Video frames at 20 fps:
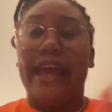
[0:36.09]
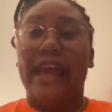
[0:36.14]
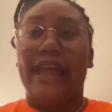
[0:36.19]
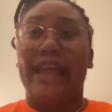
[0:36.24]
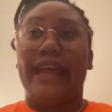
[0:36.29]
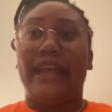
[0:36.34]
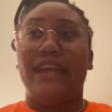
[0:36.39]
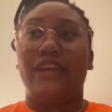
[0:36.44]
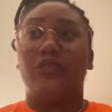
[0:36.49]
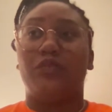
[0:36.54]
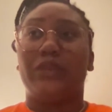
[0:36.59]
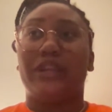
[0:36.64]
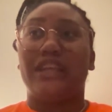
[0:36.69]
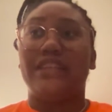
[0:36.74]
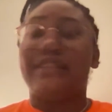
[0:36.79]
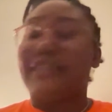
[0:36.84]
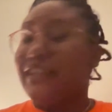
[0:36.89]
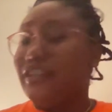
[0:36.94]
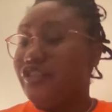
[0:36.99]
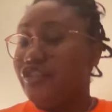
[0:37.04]
And when I
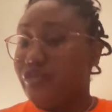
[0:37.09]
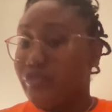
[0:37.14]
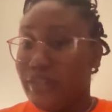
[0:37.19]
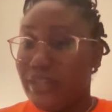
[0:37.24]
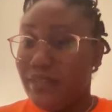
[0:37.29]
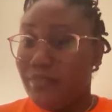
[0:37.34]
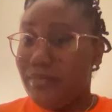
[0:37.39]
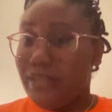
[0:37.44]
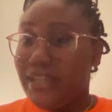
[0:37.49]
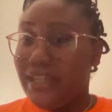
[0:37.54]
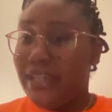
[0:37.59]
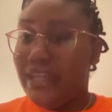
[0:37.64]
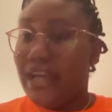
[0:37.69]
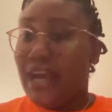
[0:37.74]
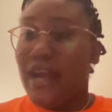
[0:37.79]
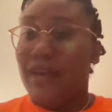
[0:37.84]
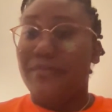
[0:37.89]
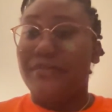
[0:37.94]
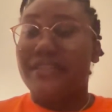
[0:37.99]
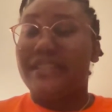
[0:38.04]
say dreamy,
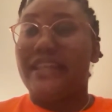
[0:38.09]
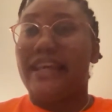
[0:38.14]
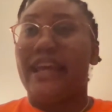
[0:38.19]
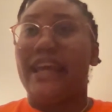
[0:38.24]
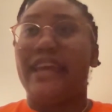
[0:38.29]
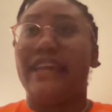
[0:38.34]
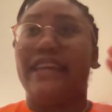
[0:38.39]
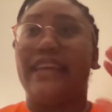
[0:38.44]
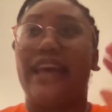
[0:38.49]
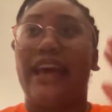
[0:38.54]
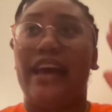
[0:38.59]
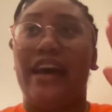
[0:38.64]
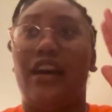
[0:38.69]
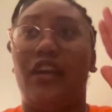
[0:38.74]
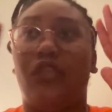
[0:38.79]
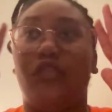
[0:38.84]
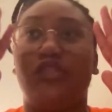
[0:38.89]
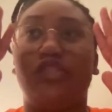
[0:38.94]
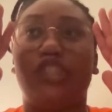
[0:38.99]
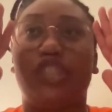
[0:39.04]
I'm saying
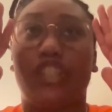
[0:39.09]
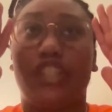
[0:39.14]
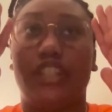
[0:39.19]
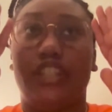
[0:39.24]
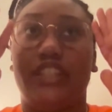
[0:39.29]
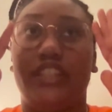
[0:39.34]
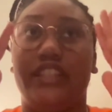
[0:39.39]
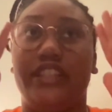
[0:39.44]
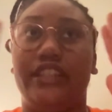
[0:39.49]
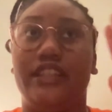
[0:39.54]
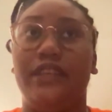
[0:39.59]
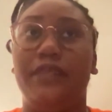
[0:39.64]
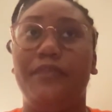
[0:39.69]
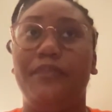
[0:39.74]
how she